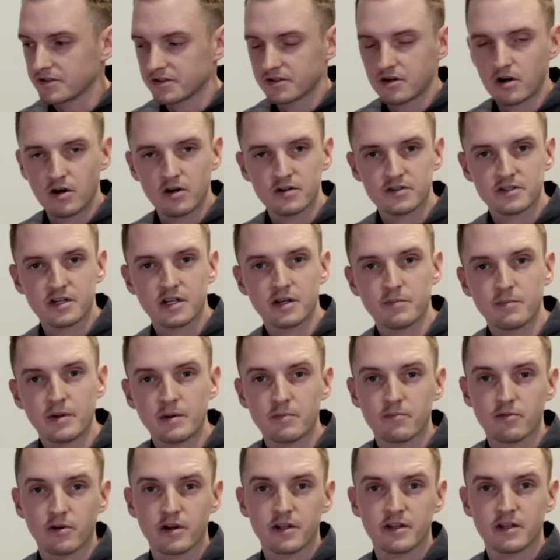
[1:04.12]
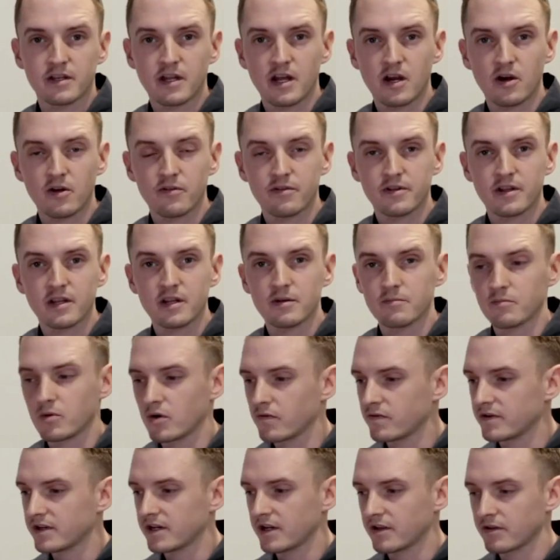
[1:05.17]
this car is going to be breathing healthy and
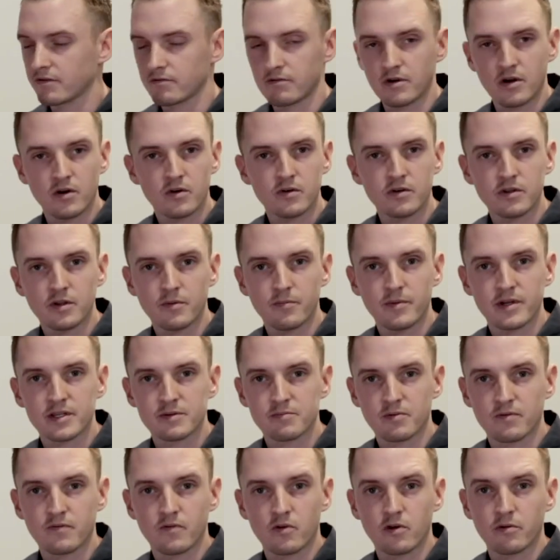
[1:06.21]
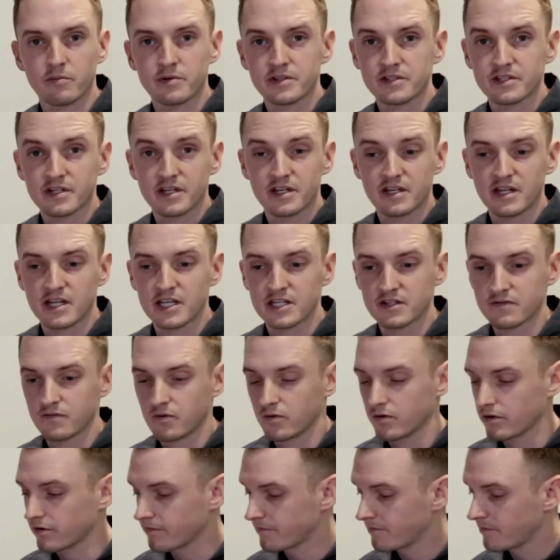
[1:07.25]
moving down the road in the best performance it can ask
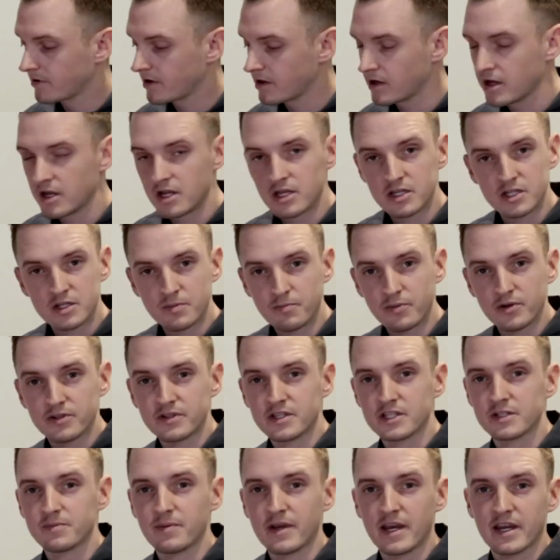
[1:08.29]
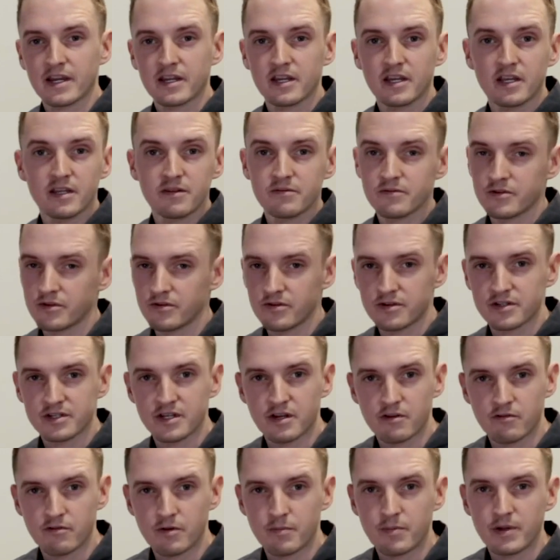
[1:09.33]
for. To put this back in, you're just
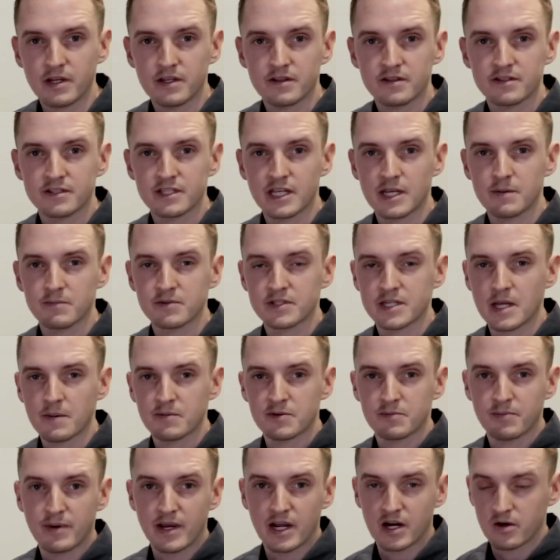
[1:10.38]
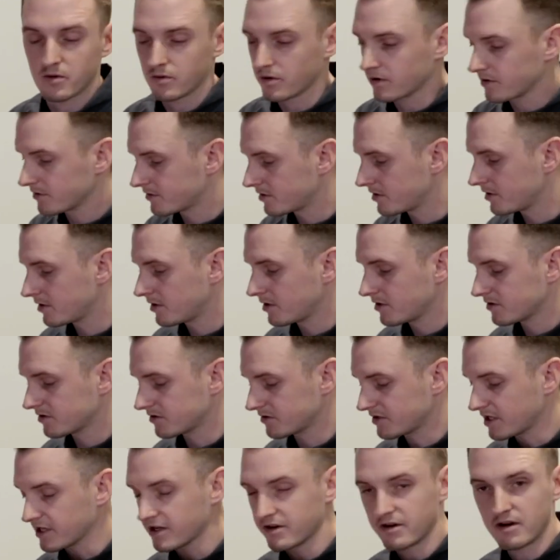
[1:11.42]
going to repeat the same steps backwards.
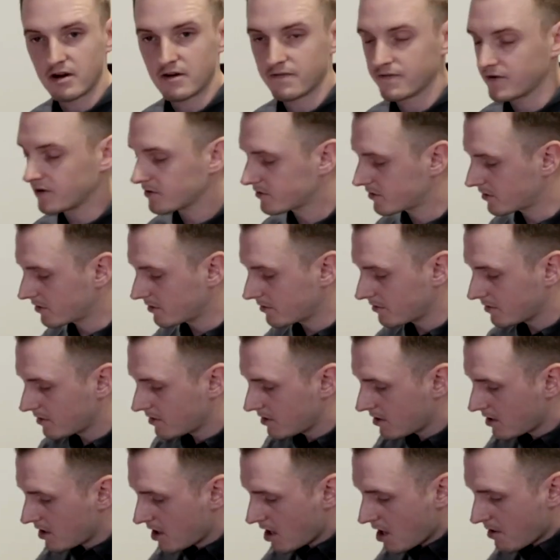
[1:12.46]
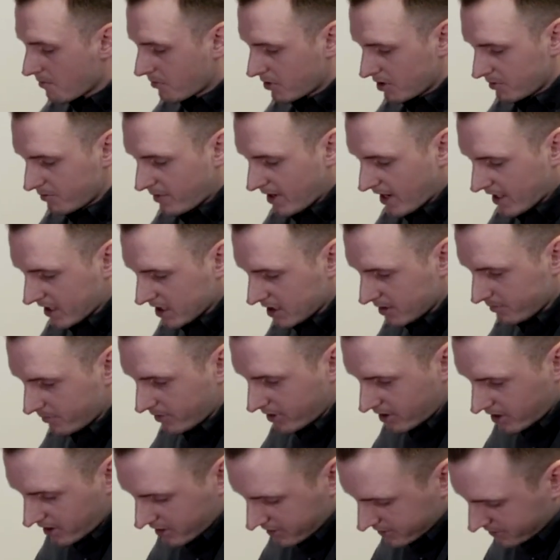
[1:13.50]
Take your air filter, put it back in the
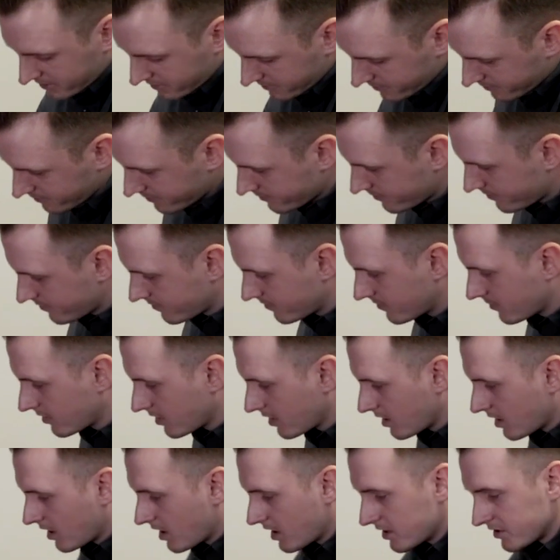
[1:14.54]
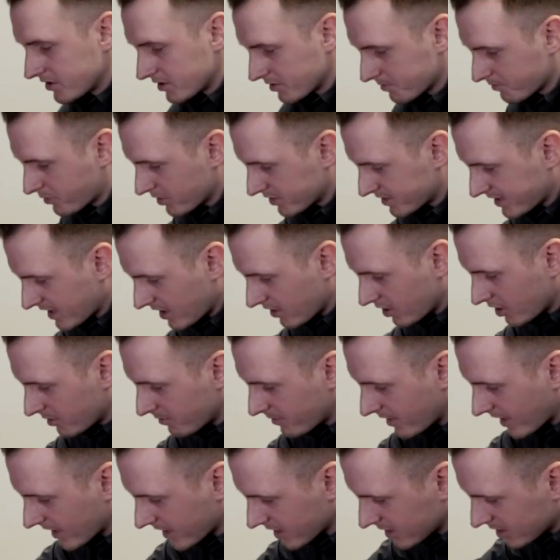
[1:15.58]
box, just put that hood
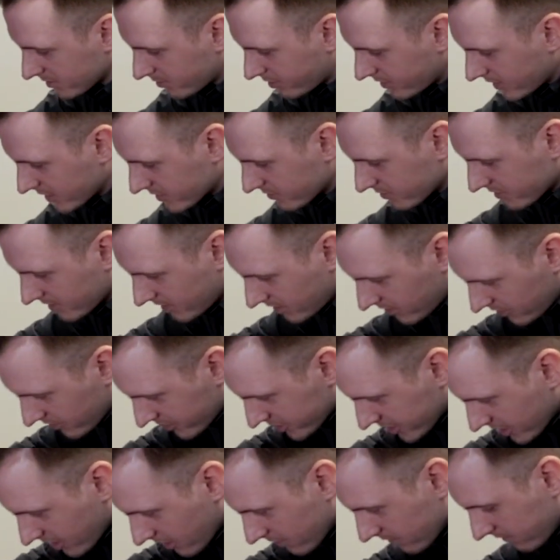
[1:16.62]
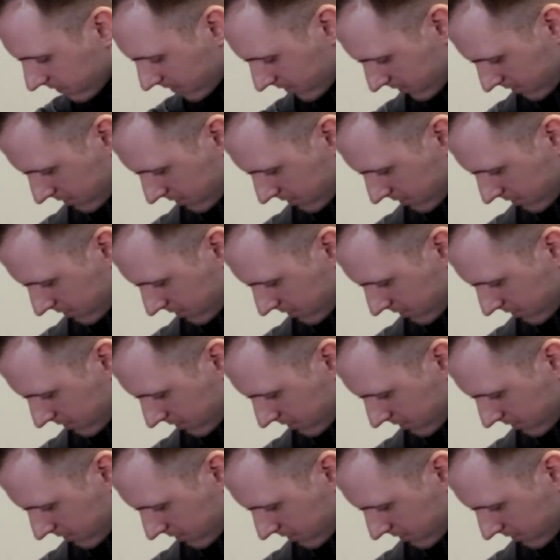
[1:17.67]
back into place with a little shove.